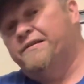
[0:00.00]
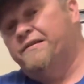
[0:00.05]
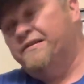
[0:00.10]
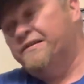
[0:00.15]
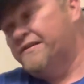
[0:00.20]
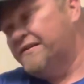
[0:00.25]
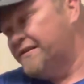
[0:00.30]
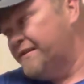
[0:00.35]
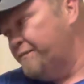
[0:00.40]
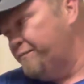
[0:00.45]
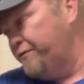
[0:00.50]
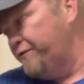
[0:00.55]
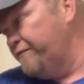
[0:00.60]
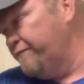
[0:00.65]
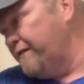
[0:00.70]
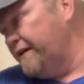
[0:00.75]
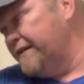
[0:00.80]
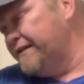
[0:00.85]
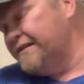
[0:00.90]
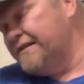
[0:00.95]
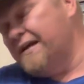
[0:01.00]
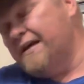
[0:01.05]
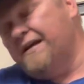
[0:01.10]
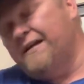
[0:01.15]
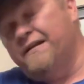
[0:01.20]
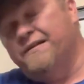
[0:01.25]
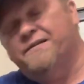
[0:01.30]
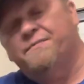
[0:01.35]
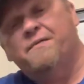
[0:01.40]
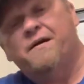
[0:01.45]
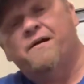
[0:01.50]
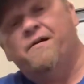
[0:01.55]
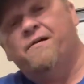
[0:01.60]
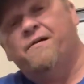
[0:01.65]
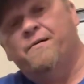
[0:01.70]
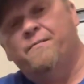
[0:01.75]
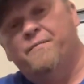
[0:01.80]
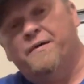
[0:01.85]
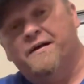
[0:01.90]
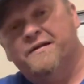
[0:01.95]
This is the Blu-ray set. It's about
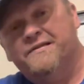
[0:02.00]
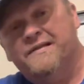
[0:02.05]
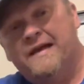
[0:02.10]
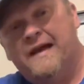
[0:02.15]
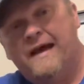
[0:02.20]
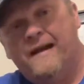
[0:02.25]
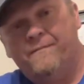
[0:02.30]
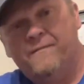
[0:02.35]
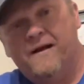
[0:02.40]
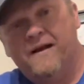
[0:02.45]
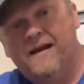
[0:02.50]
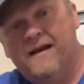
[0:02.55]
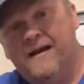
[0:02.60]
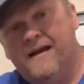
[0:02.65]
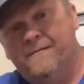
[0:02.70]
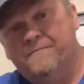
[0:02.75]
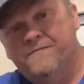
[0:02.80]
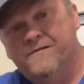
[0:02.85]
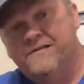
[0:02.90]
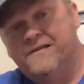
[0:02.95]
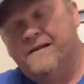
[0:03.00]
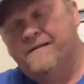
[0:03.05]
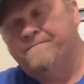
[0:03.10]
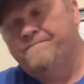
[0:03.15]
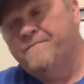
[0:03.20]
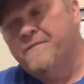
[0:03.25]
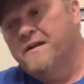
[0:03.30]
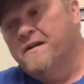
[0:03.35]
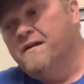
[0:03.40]
$100. I got them on Amazon.